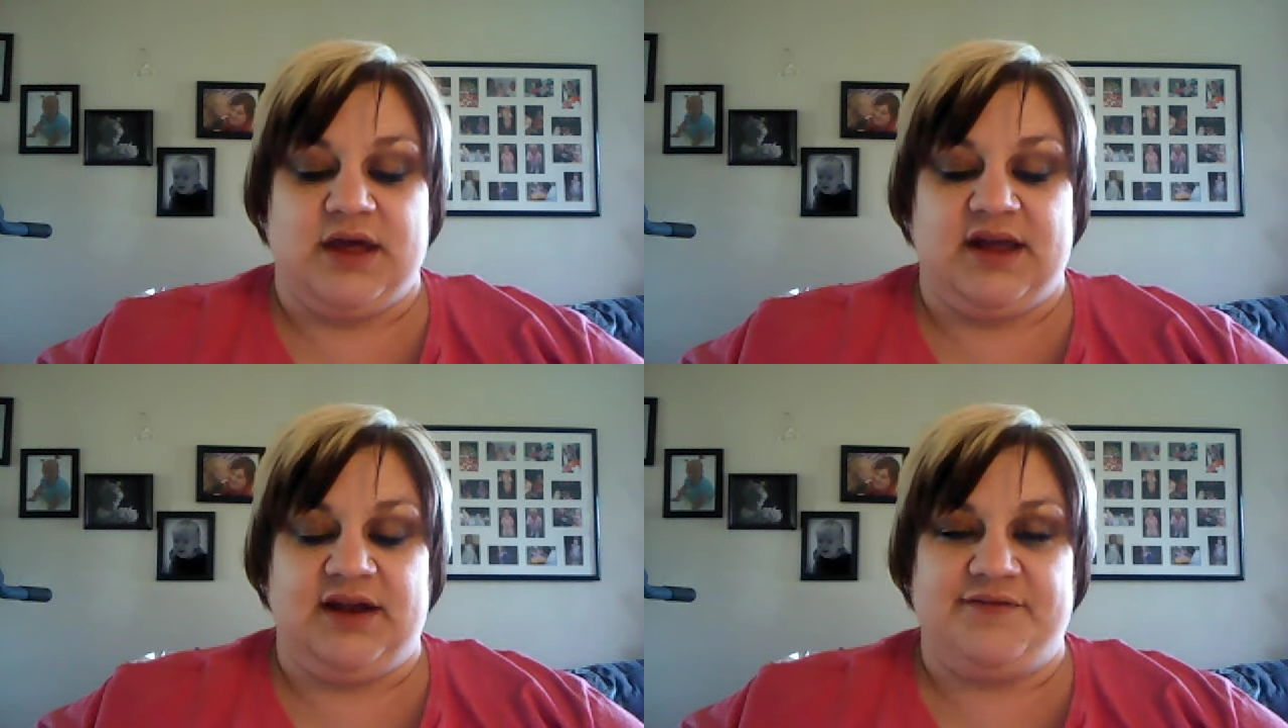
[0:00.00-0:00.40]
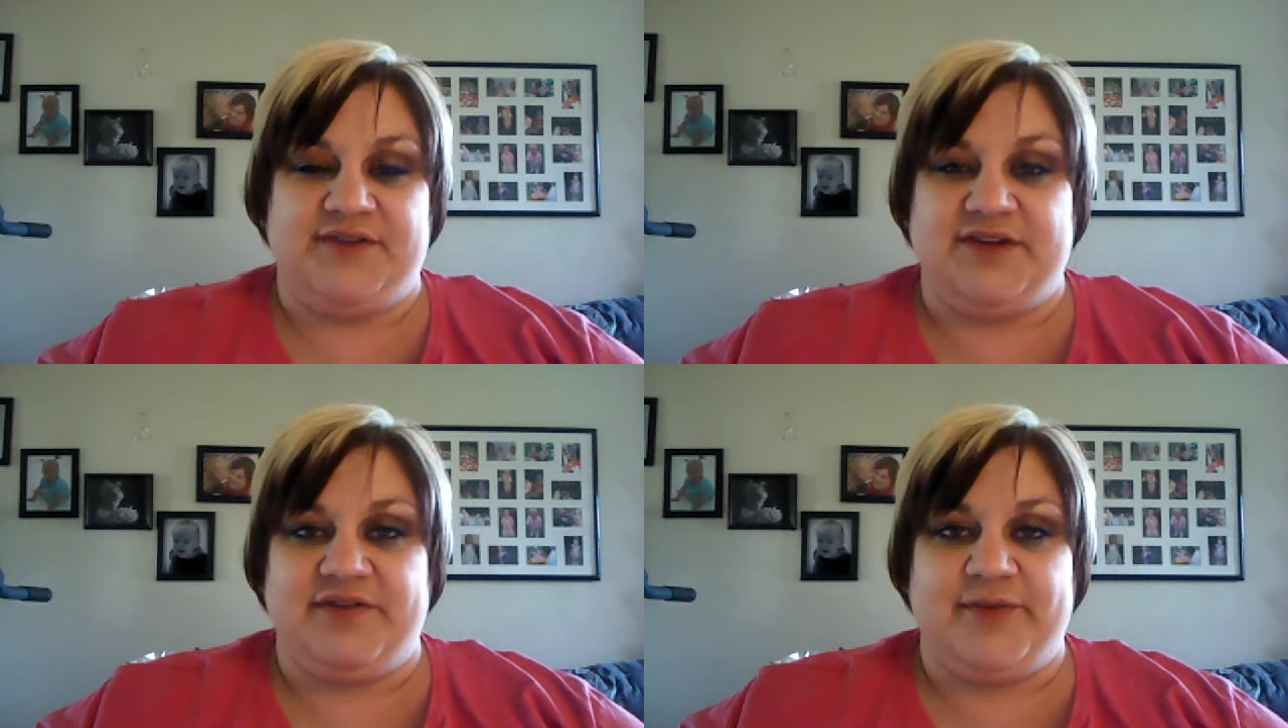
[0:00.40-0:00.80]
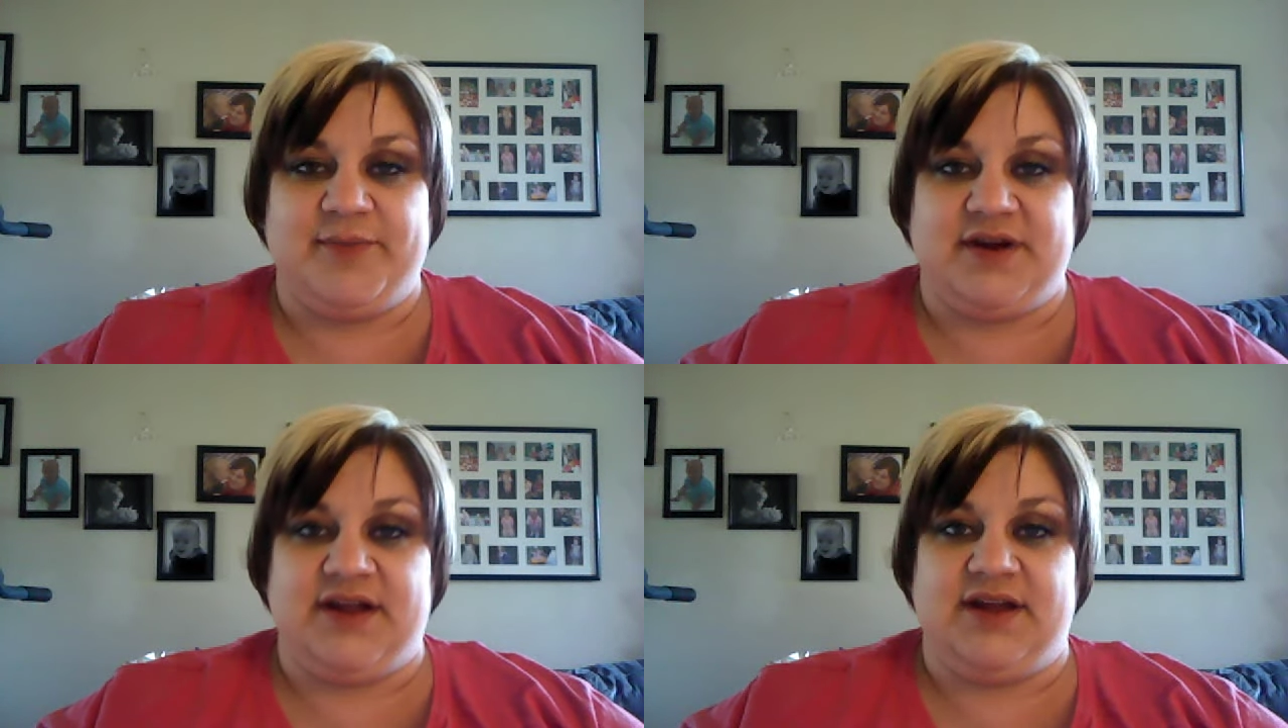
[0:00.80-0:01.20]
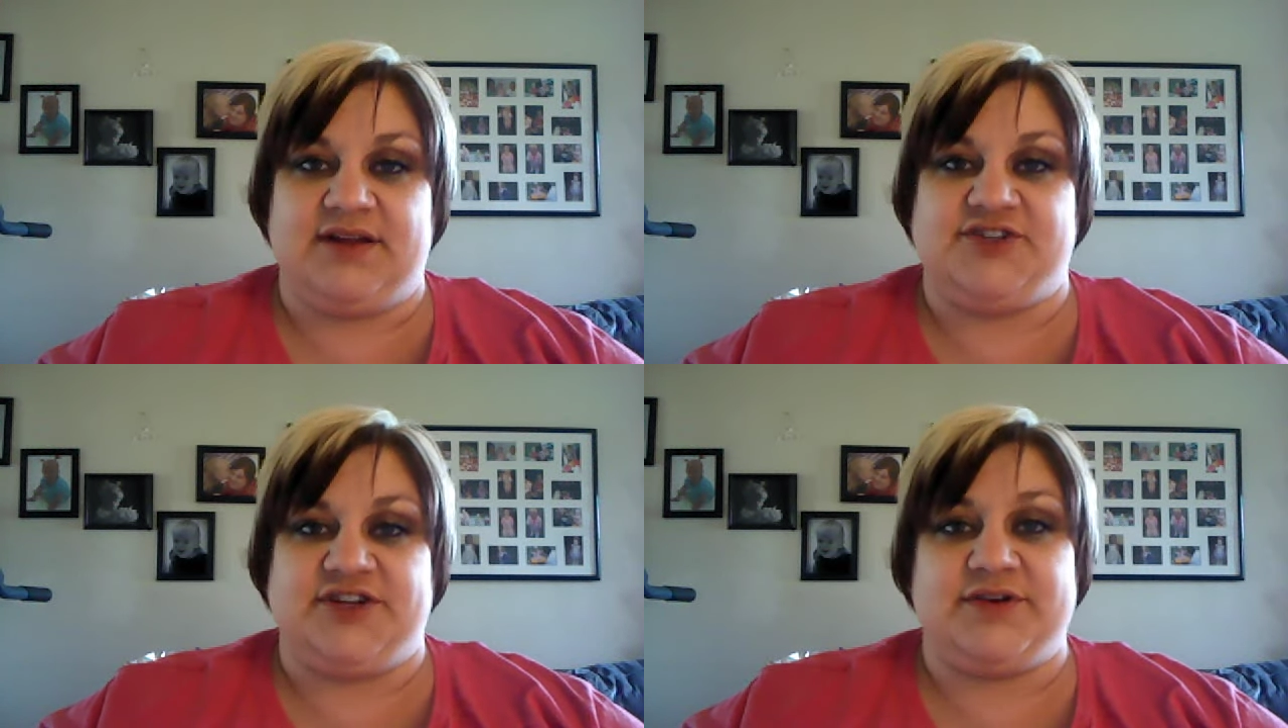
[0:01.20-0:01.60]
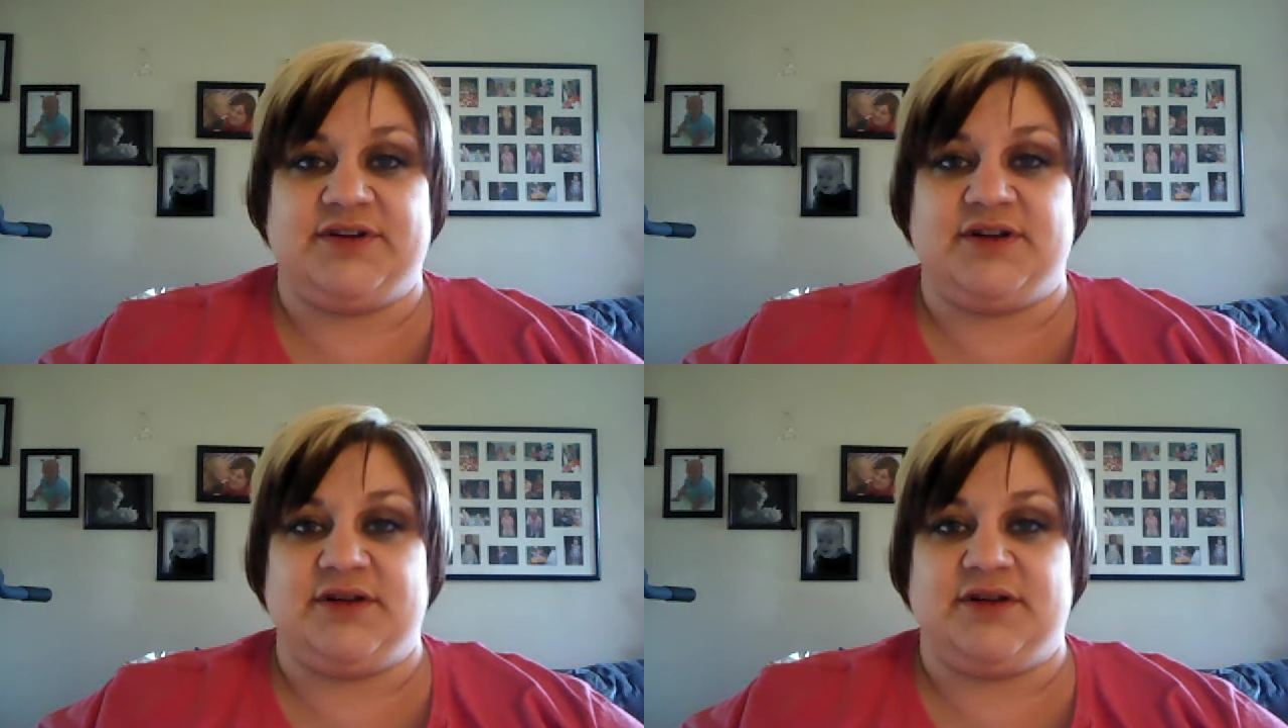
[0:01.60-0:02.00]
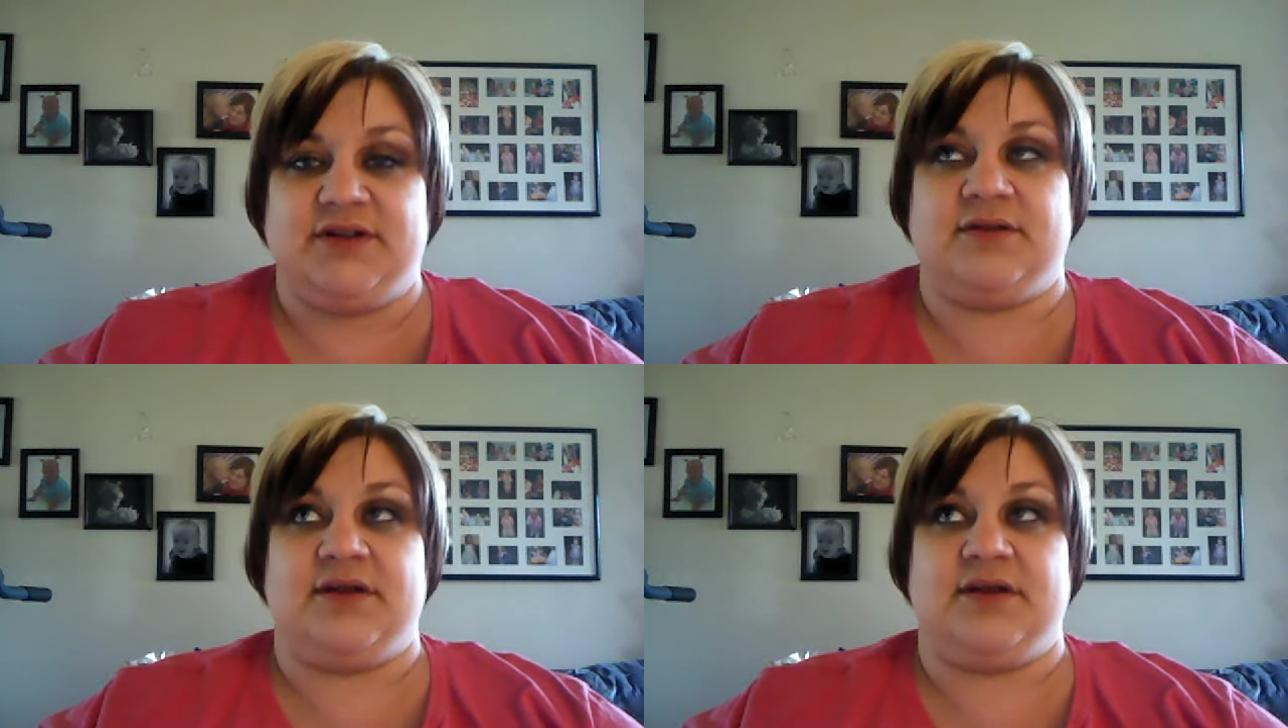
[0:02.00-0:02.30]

kind of give everybody a general